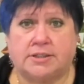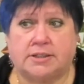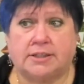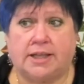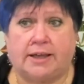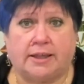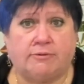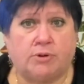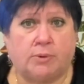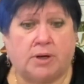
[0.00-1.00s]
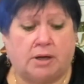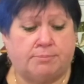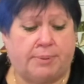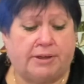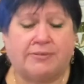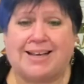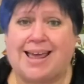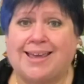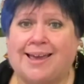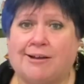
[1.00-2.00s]
yeah, give you a bit of a
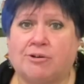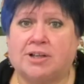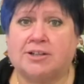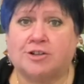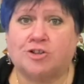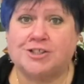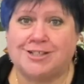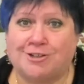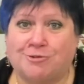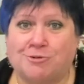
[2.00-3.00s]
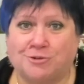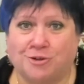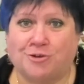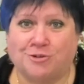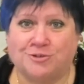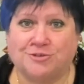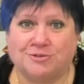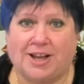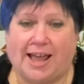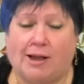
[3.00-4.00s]
layout and an idea on
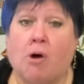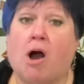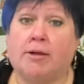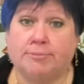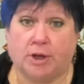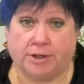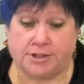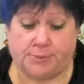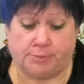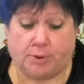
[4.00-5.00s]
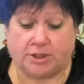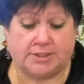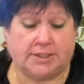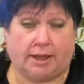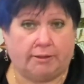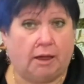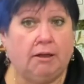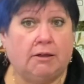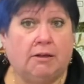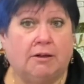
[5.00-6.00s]
how I'm going to put mine together.
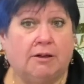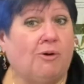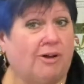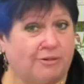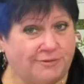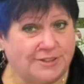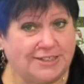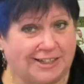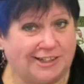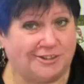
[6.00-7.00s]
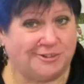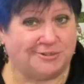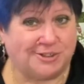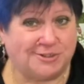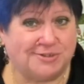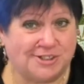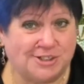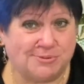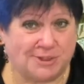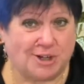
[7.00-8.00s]
Quite obviously you do as
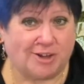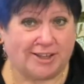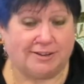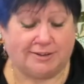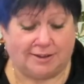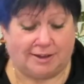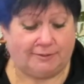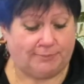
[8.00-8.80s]
you would like. Yeah.